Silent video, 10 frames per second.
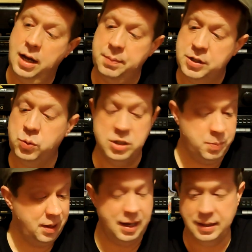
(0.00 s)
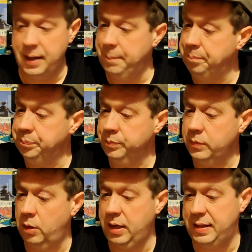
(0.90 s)
This one is a bit like that.
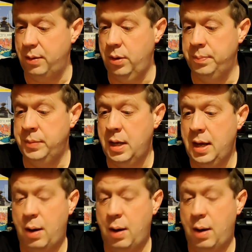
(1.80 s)
Okay, that one.